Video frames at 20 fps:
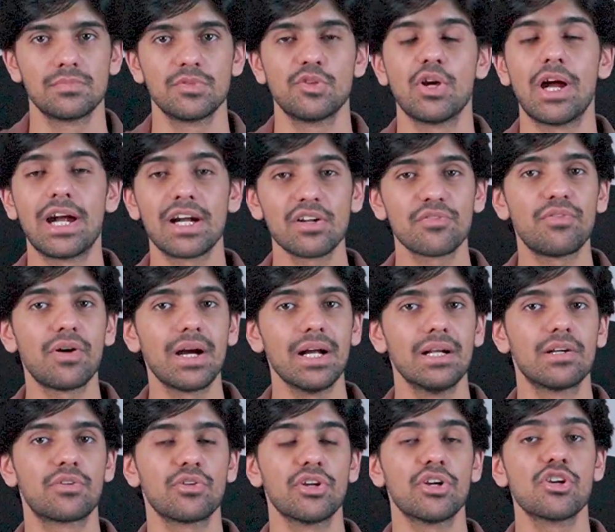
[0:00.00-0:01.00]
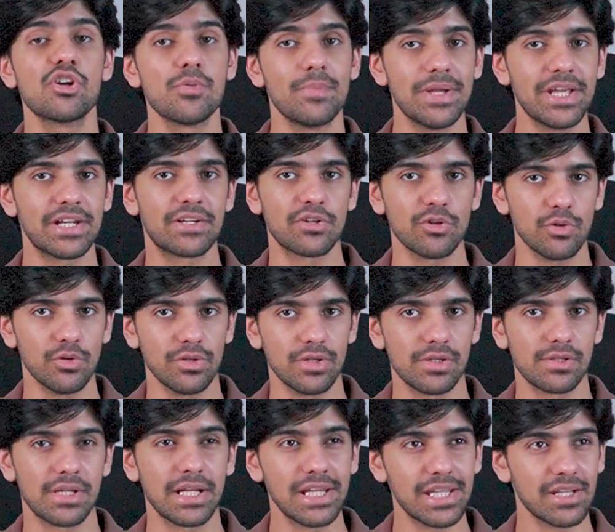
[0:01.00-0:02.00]
You add a file to your domain root
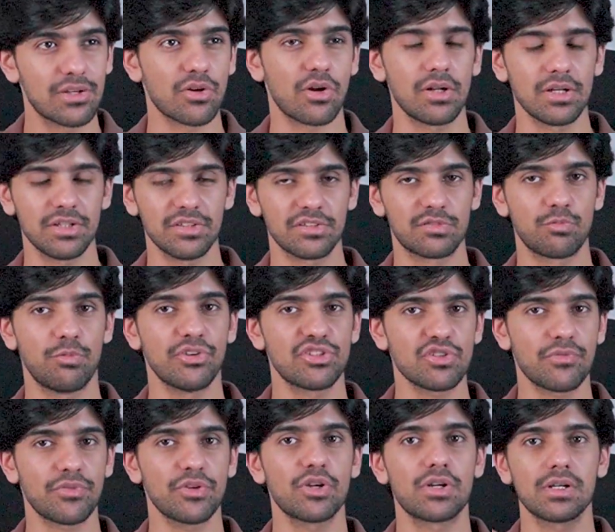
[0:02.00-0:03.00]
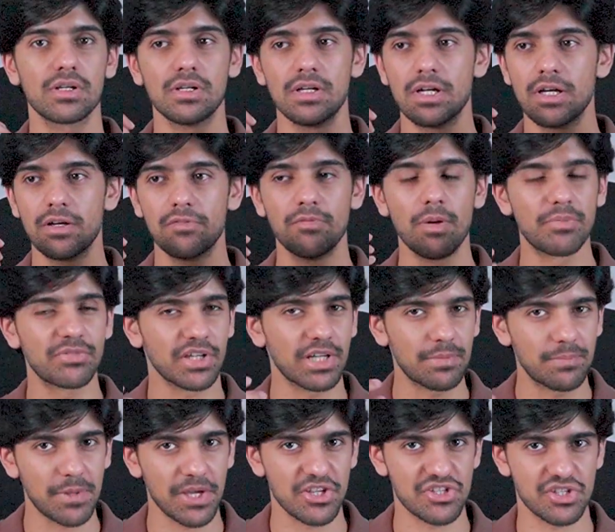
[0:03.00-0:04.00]
telling crawlers which of your
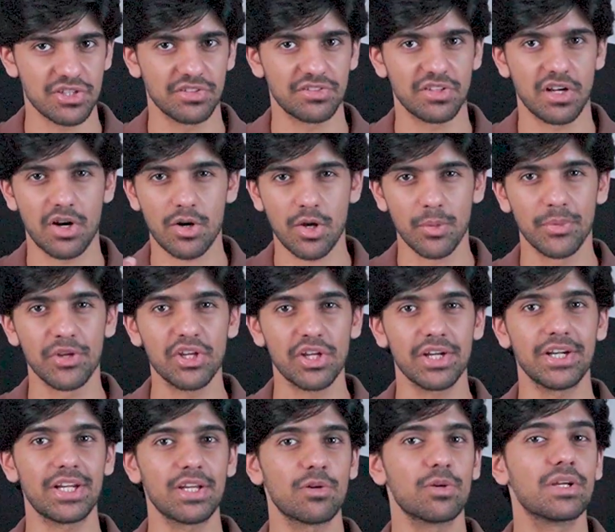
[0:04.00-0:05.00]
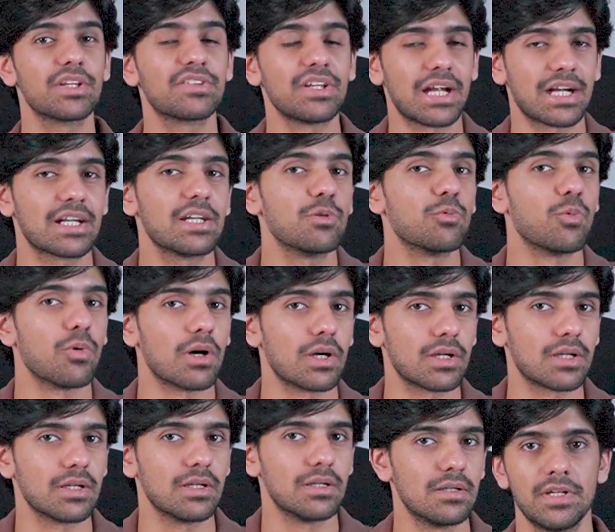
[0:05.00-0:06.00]
website pages are communicating exactly
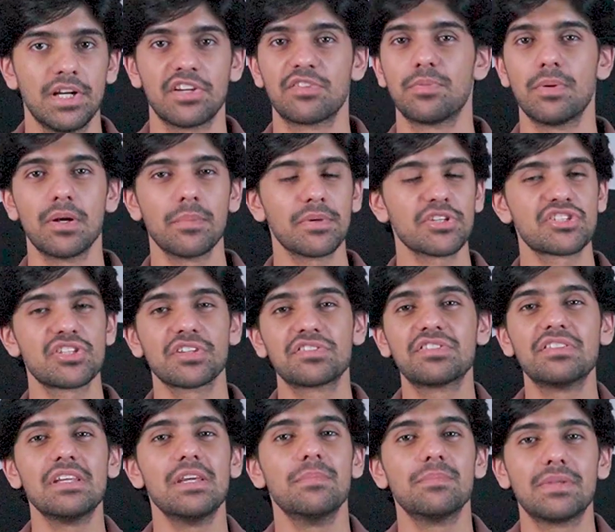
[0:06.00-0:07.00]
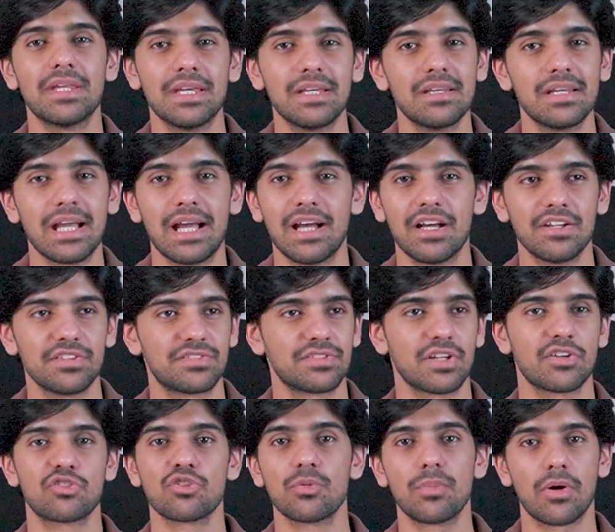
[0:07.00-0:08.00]
what. It's pretty much the same thing as
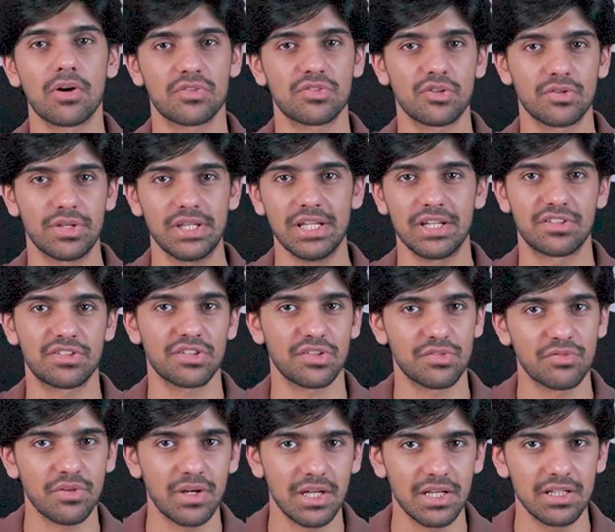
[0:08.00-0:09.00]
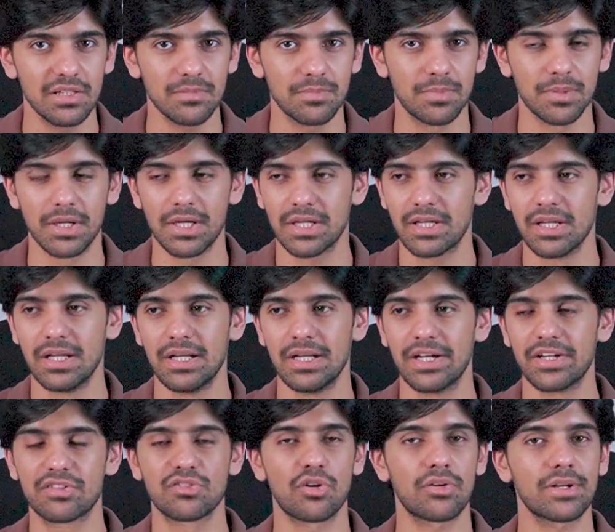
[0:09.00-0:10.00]
a robots.txt file, but
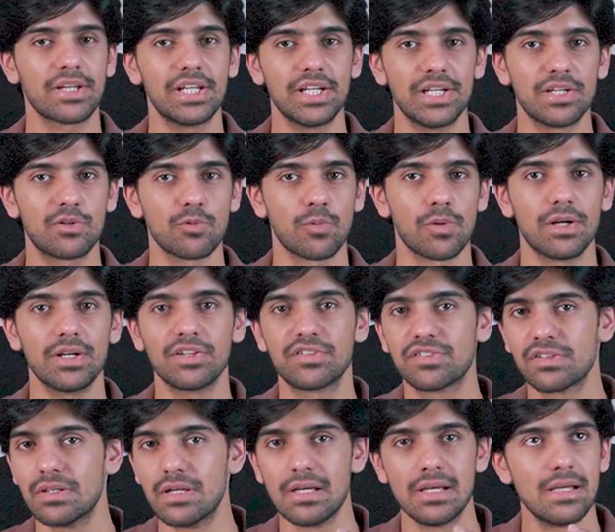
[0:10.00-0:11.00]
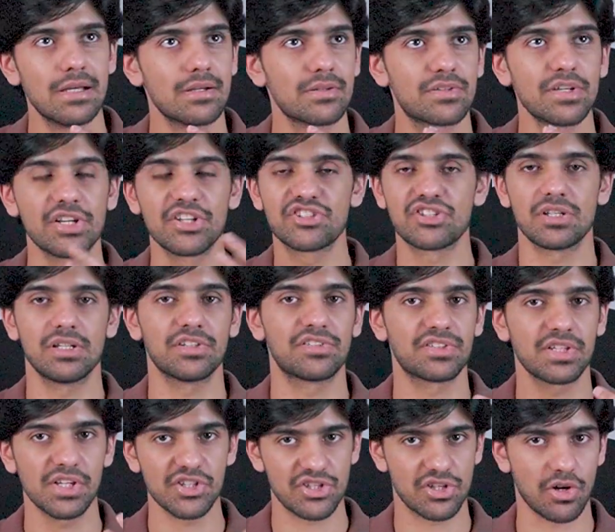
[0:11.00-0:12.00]
it's not geared towards traditional
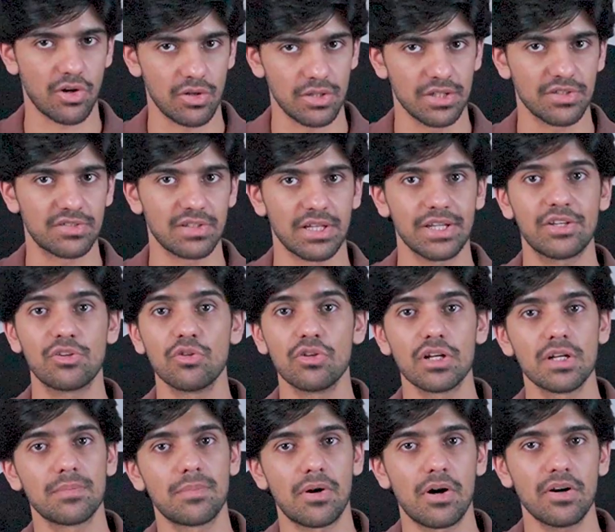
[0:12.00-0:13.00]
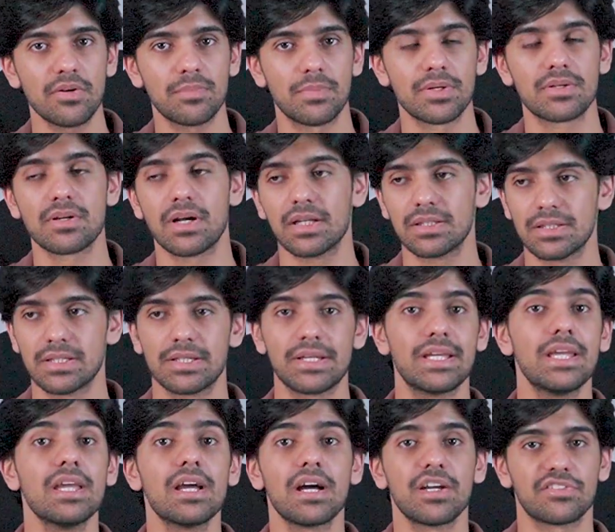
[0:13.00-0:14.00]
search crawlers like Googlebot, but rather
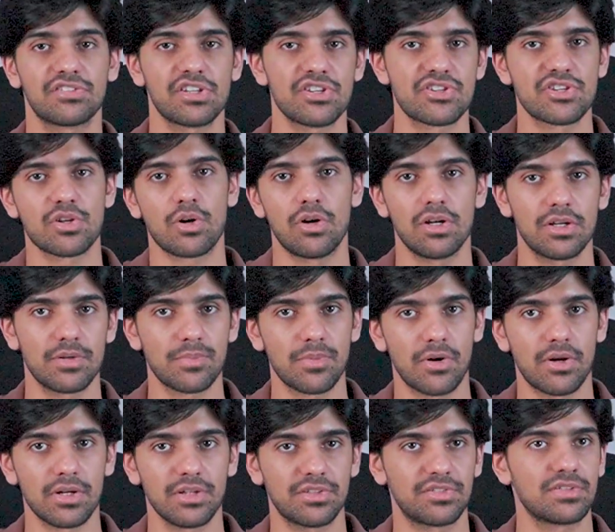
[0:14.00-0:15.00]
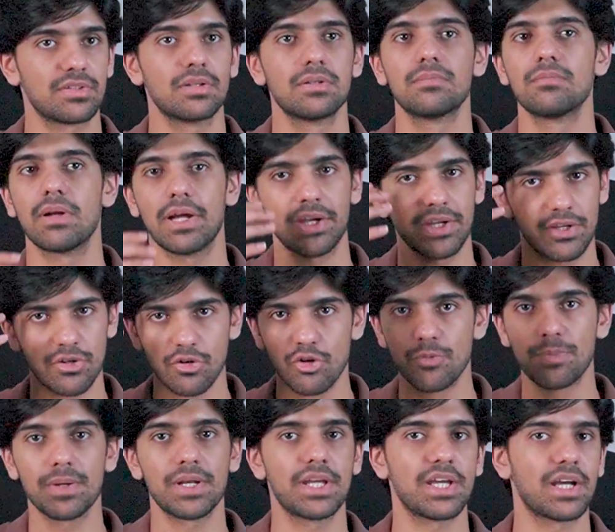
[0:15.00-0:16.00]
AI search crawler bots like
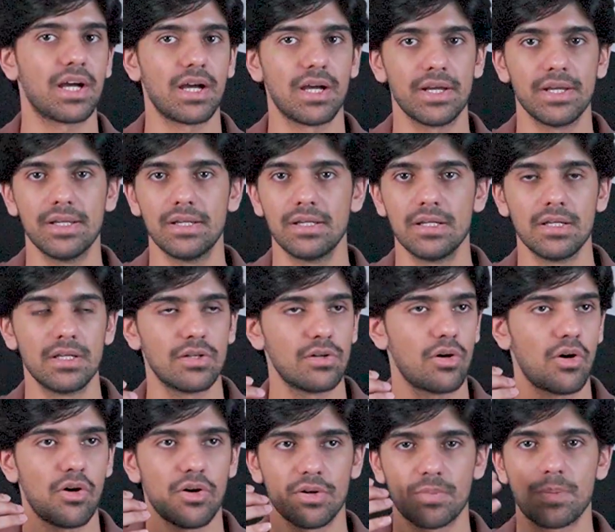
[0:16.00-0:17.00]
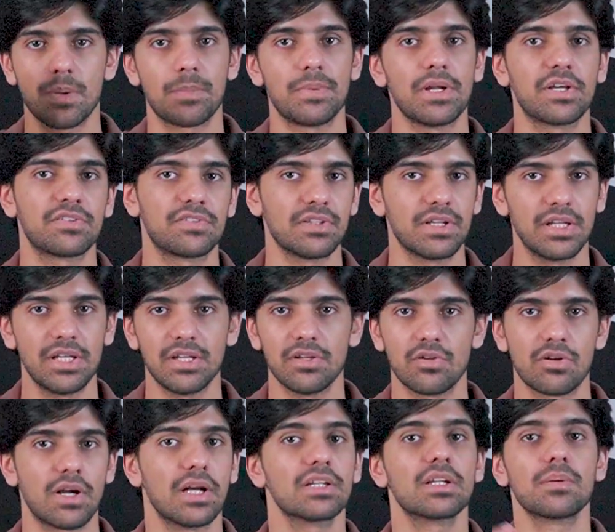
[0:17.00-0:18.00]
OpenAI or Perplexity
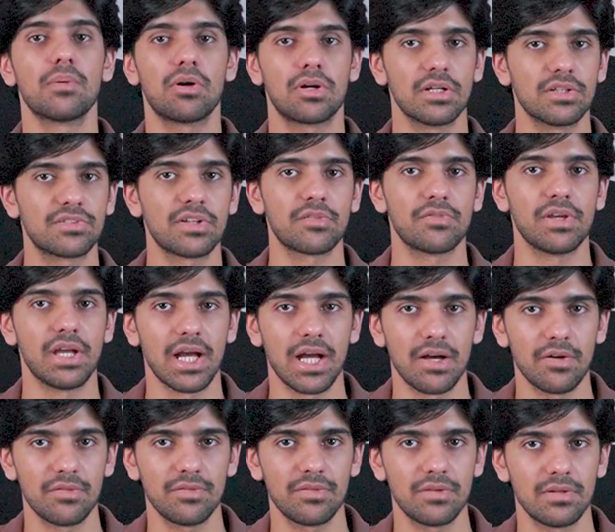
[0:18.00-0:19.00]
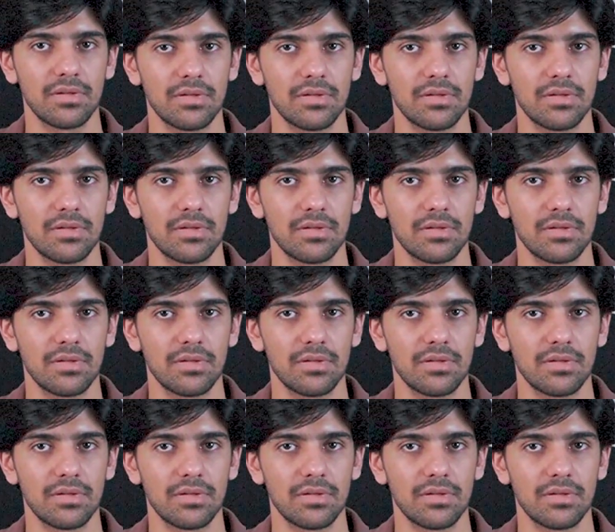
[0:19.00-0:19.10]
or other models that we have.